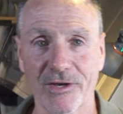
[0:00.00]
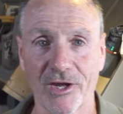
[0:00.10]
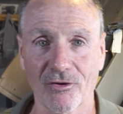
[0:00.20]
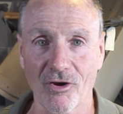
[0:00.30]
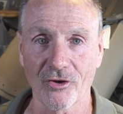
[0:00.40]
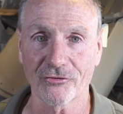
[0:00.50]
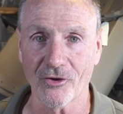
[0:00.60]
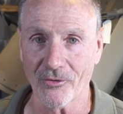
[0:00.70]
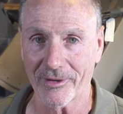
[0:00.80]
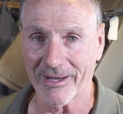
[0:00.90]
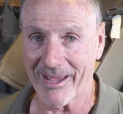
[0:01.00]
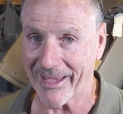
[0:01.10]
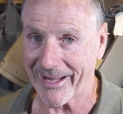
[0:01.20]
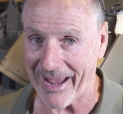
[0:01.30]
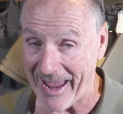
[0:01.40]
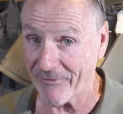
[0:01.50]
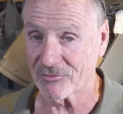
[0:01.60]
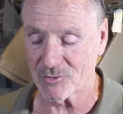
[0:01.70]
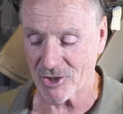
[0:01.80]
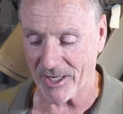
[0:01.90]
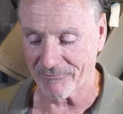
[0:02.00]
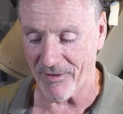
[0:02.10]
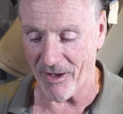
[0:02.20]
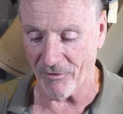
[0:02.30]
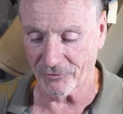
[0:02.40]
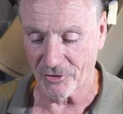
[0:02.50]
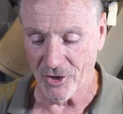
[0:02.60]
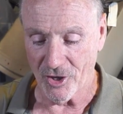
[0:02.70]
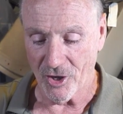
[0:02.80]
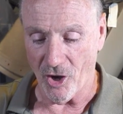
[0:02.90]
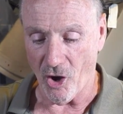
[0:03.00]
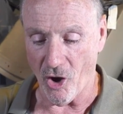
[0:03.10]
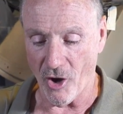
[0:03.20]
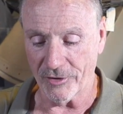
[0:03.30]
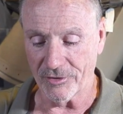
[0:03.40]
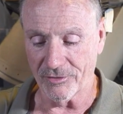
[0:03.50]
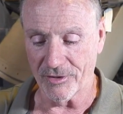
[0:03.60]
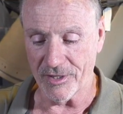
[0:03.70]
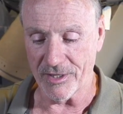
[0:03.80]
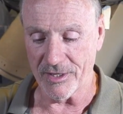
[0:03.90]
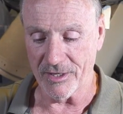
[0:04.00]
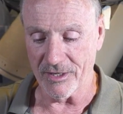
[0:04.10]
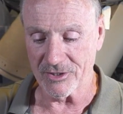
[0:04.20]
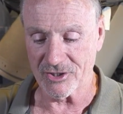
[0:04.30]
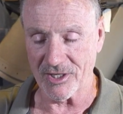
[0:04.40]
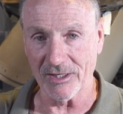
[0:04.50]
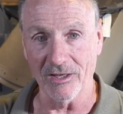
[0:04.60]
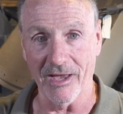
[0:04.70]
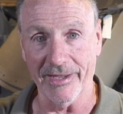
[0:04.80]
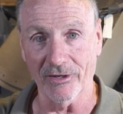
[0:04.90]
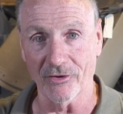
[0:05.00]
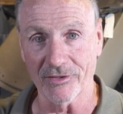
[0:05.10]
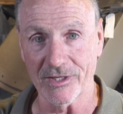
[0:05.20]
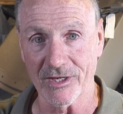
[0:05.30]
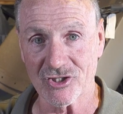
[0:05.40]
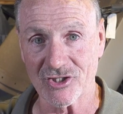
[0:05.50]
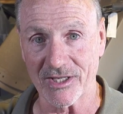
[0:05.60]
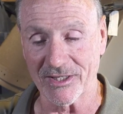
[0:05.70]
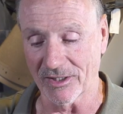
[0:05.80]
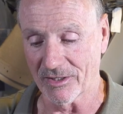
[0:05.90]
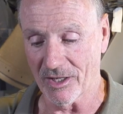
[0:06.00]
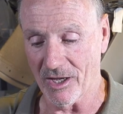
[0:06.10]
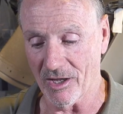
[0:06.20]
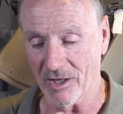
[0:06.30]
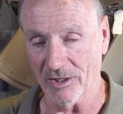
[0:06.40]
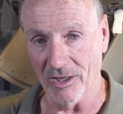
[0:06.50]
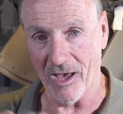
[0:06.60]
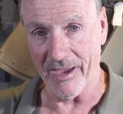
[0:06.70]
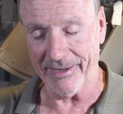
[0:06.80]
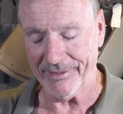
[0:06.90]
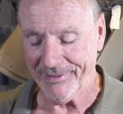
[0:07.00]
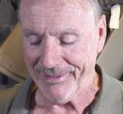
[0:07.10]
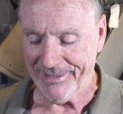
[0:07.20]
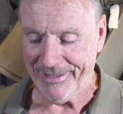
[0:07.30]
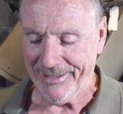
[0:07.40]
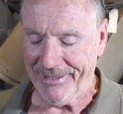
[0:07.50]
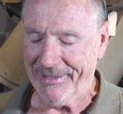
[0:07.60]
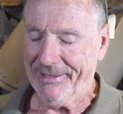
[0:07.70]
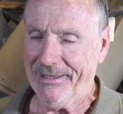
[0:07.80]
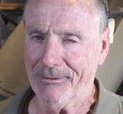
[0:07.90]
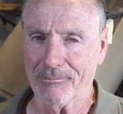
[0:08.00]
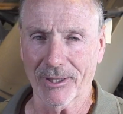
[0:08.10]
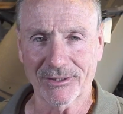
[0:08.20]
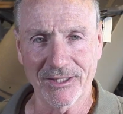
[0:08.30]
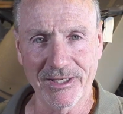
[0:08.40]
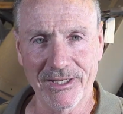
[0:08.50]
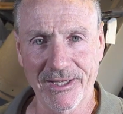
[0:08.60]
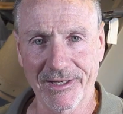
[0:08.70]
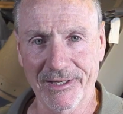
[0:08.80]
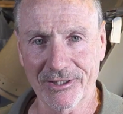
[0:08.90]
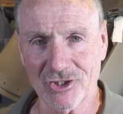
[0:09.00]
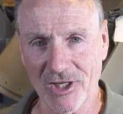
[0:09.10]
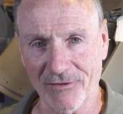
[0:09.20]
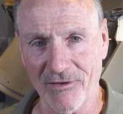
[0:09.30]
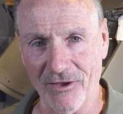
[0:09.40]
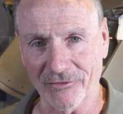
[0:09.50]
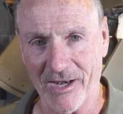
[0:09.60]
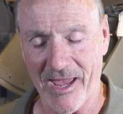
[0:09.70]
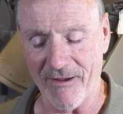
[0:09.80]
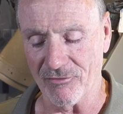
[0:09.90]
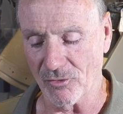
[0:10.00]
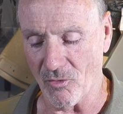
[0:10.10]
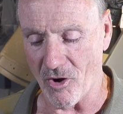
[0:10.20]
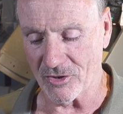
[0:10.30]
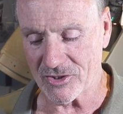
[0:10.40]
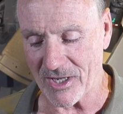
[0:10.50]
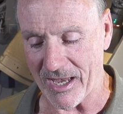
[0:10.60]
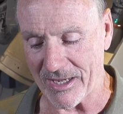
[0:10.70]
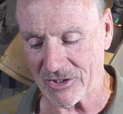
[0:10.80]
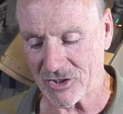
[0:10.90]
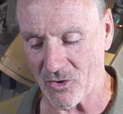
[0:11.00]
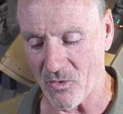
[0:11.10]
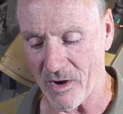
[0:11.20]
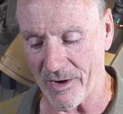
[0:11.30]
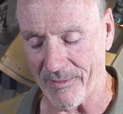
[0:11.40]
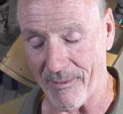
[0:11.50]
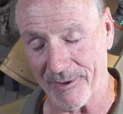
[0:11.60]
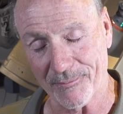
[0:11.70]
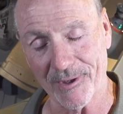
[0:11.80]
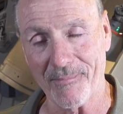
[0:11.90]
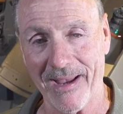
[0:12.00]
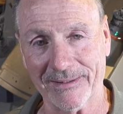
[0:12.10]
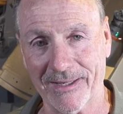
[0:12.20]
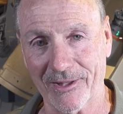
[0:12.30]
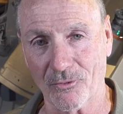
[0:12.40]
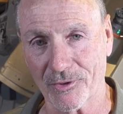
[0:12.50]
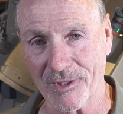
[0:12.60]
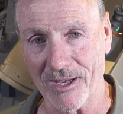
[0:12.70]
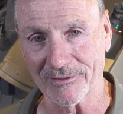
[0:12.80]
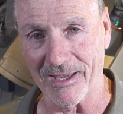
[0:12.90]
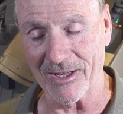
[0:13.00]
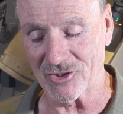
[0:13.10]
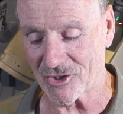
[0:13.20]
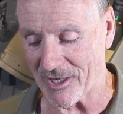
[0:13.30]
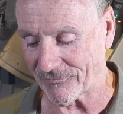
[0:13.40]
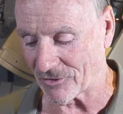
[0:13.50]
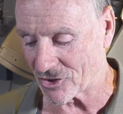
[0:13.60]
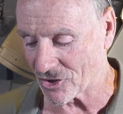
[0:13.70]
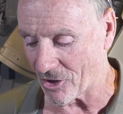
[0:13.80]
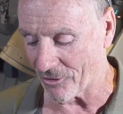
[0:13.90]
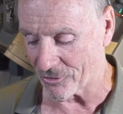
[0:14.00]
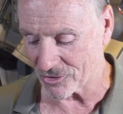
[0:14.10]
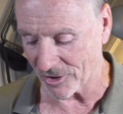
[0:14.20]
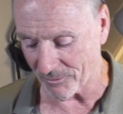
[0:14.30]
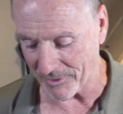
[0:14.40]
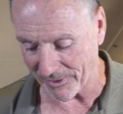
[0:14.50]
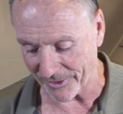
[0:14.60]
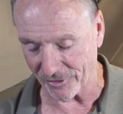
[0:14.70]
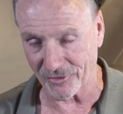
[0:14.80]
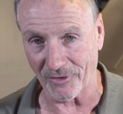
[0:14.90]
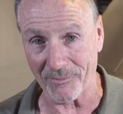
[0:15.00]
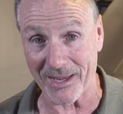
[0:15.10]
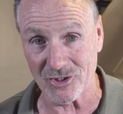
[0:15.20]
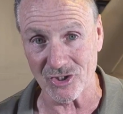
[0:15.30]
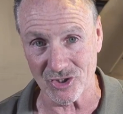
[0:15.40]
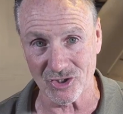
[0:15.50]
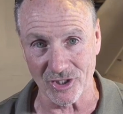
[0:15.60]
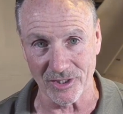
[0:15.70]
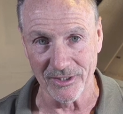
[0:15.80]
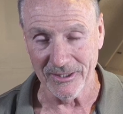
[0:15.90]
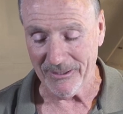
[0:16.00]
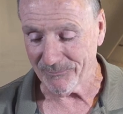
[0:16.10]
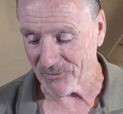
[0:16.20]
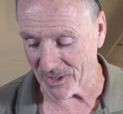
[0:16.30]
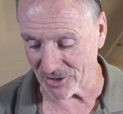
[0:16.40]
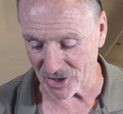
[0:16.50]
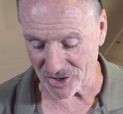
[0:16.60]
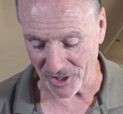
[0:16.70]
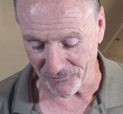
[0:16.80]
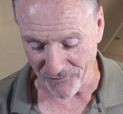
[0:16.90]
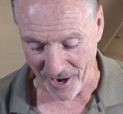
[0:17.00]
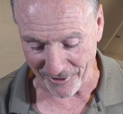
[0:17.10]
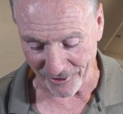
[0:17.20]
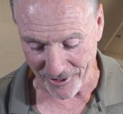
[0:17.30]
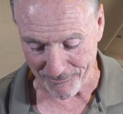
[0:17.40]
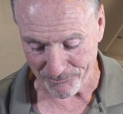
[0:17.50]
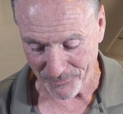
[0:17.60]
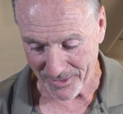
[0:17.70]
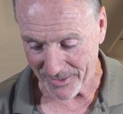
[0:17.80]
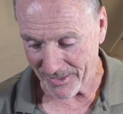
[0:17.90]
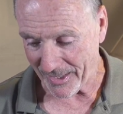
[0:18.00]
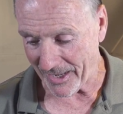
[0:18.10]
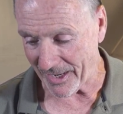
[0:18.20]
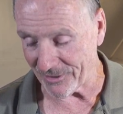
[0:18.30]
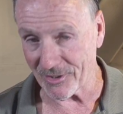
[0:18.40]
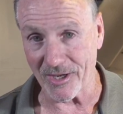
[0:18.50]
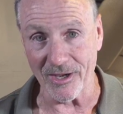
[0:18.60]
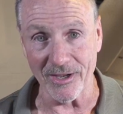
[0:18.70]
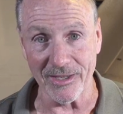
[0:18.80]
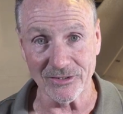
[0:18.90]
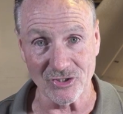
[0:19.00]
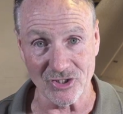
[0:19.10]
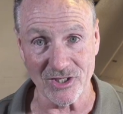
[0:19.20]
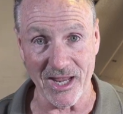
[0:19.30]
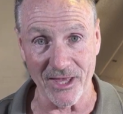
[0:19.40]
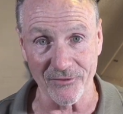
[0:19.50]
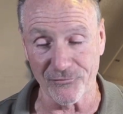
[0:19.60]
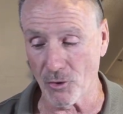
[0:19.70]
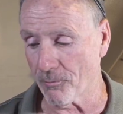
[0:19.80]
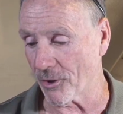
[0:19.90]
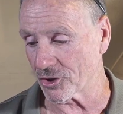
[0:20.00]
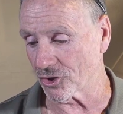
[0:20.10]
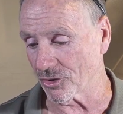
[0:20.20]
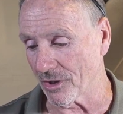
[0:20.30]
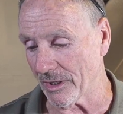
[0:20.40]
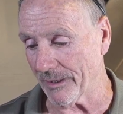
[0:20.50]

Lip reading: in here also, and I have some check valves on the ascent line, on the ascending line, but the check valves that I have are the wrong size, so I'm going to put it back together without that and just have to install those a little bit later, because I'm anxious to get this thing fired up and just see how the fuel pressure